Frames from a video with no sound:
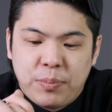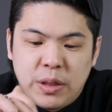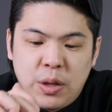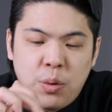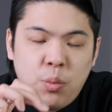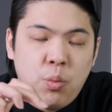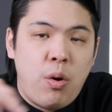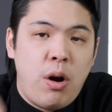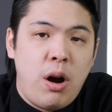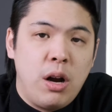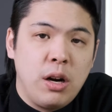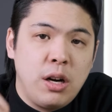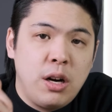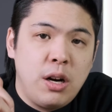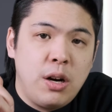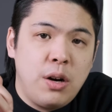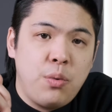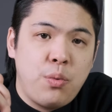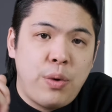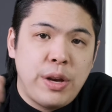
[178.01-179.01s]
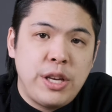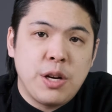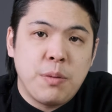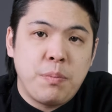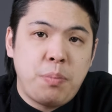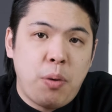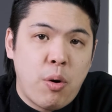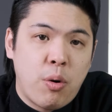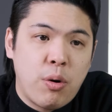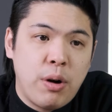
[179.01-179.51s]
the water when you're
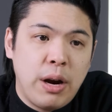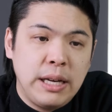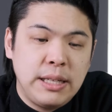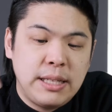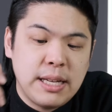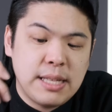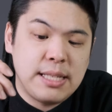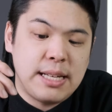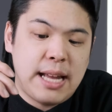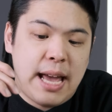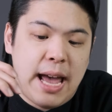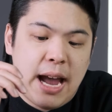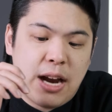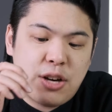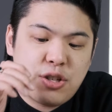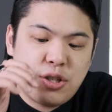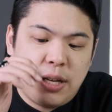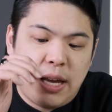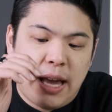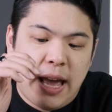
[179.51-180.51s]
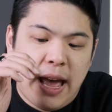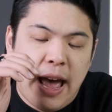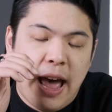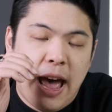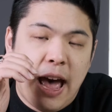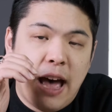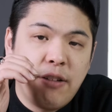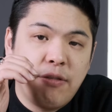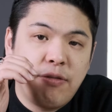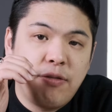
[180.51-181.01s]
pouring doesn't actually
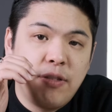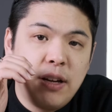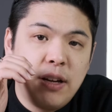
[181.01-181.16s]
have